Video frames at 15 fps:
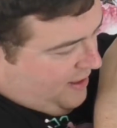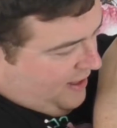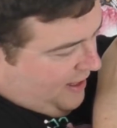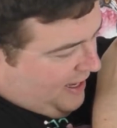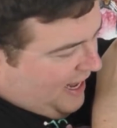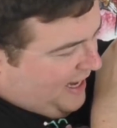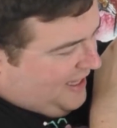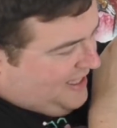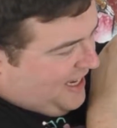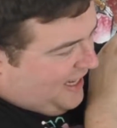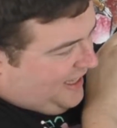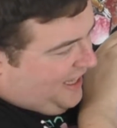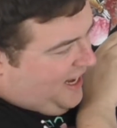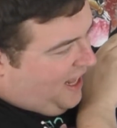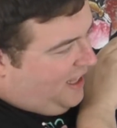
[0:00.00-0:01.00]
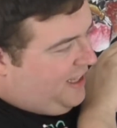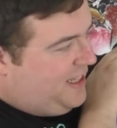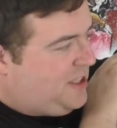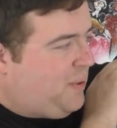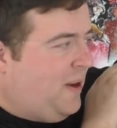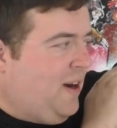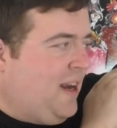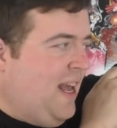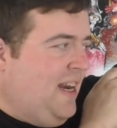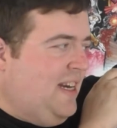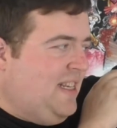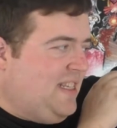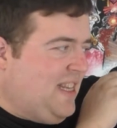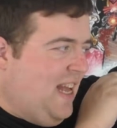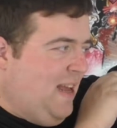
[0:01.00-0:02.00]
not exactly an ugly sweater kind of
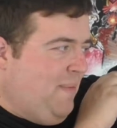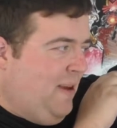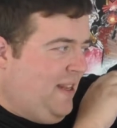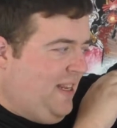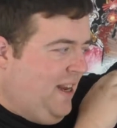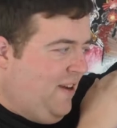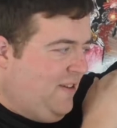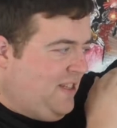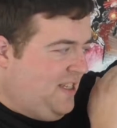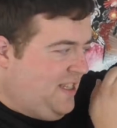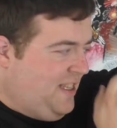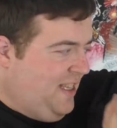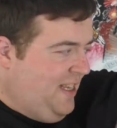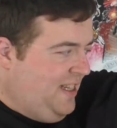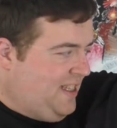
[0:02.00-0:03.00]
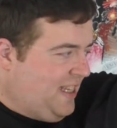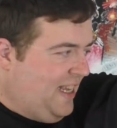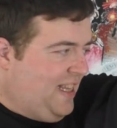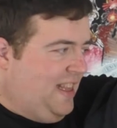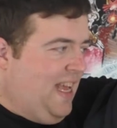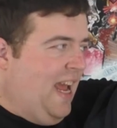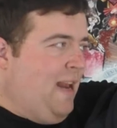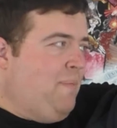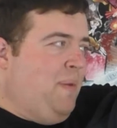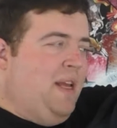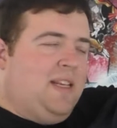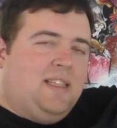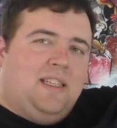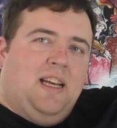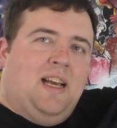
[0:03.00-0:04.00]
design, but you know, it's just it's like the
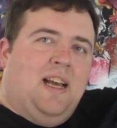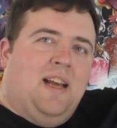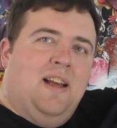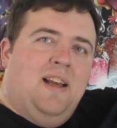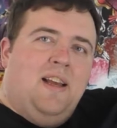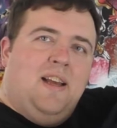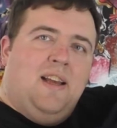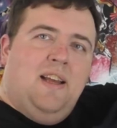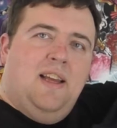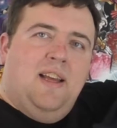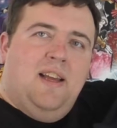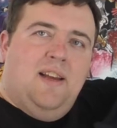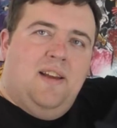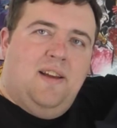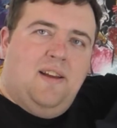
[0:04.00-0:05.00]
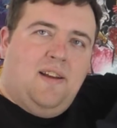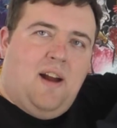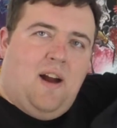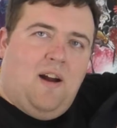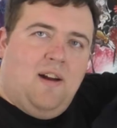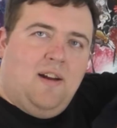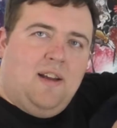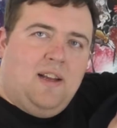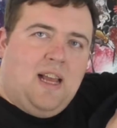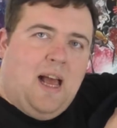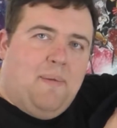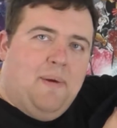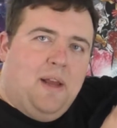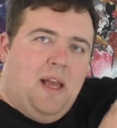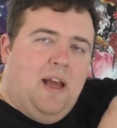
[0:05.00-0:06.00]
8-bit uh,
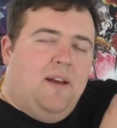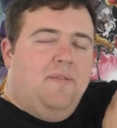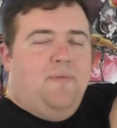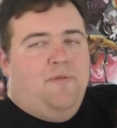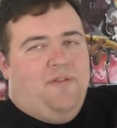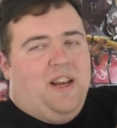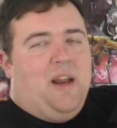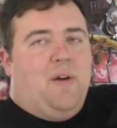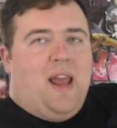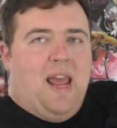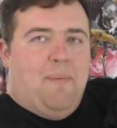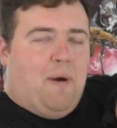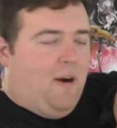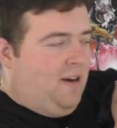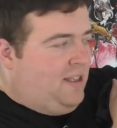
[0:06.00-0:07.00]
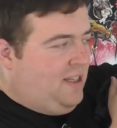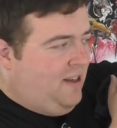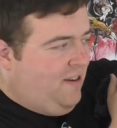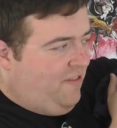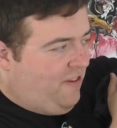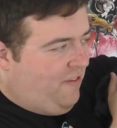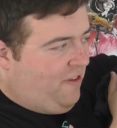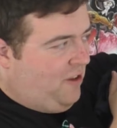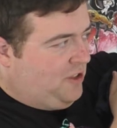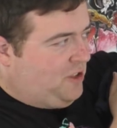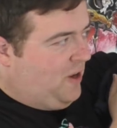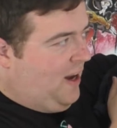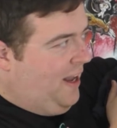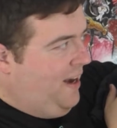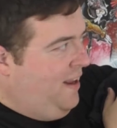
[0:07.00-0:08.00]
comic uh, video game art for
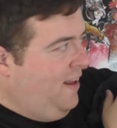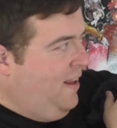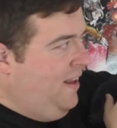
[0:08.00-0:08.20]
Voltron.